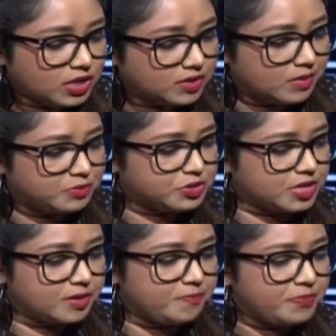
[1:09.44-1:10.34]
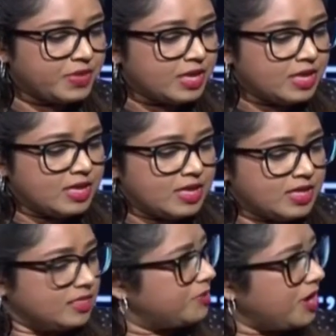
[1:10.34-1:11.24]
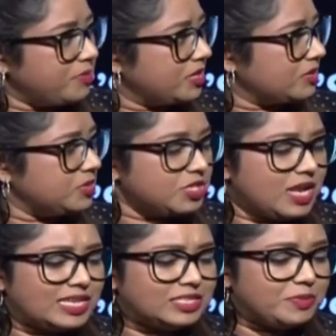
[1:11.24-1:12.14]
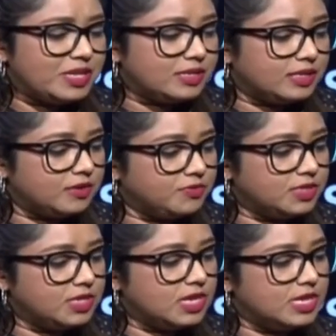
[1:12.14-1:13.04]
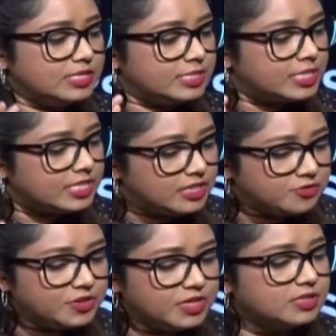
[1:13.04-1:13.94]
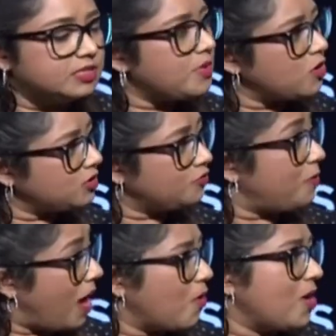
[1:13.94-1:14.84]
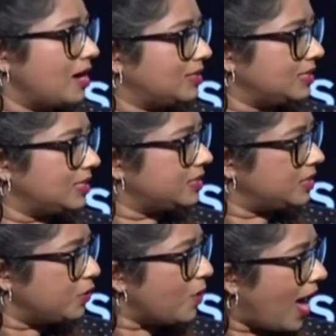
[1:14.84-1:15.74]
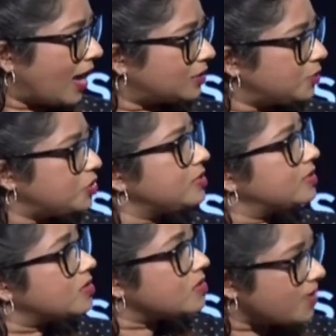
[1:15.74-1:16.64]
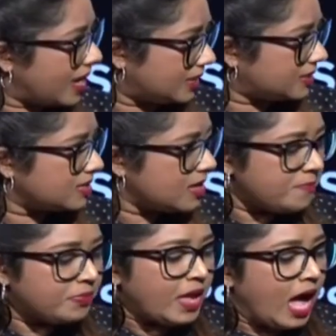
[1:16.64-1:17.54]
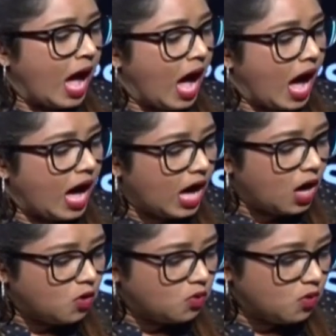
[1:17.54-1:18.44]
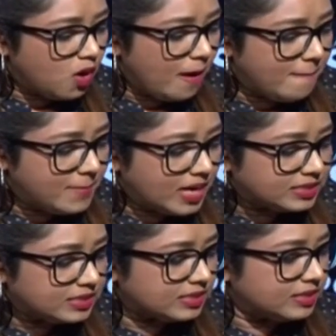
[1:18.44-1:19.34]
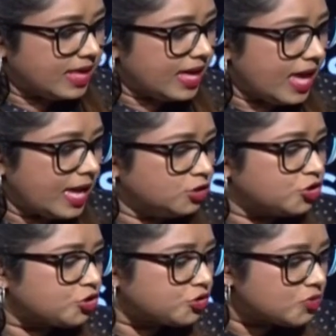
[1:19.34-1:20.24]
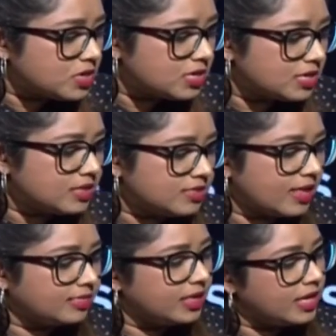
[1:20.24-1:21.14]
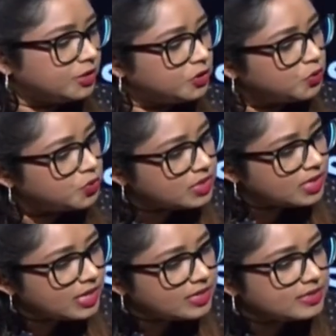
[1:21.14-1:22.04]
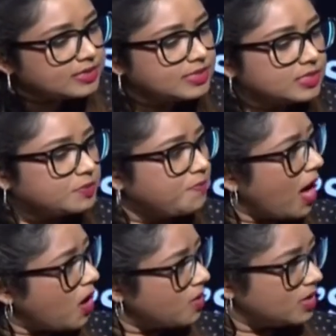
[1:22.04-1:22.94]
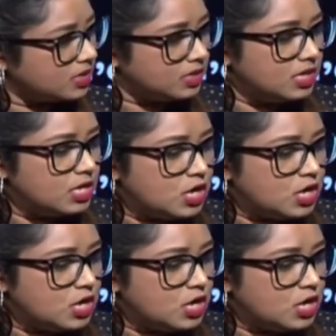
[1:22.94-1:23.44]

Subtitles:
or Corruption. The Bribery Commission has been given a significant amount of power under this new act, which is great. How must they ensure that they utilize this power